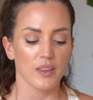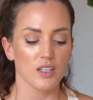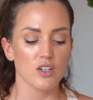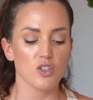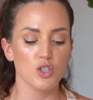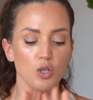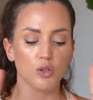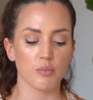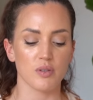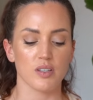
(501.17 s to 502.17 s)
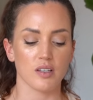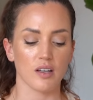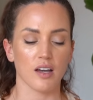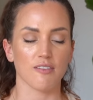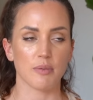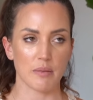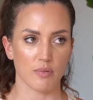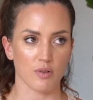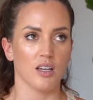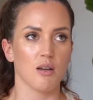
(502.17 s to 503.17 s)
There's two groups of
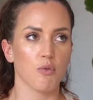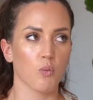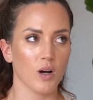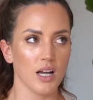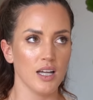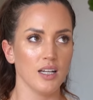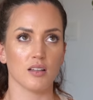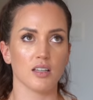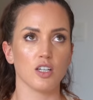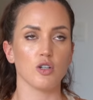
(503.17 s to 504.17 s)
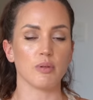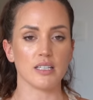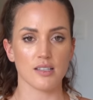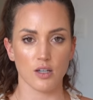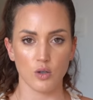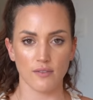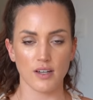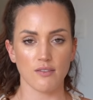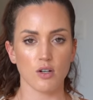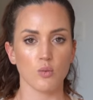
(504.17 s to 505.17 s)
people. Number one, the newbies who have
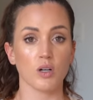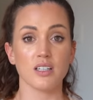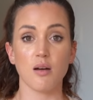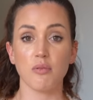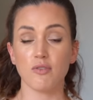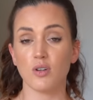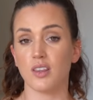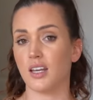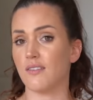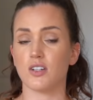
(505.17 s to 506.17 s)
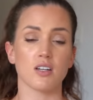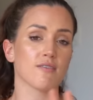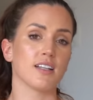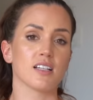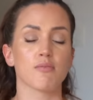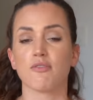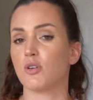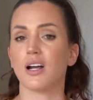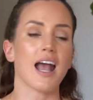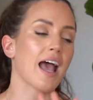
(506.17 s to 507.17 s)
never worked out before, they've never done fitness
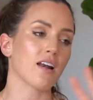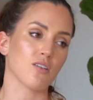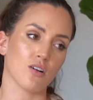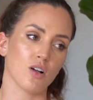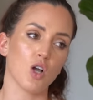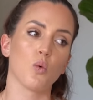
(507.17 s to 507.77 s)
before at all.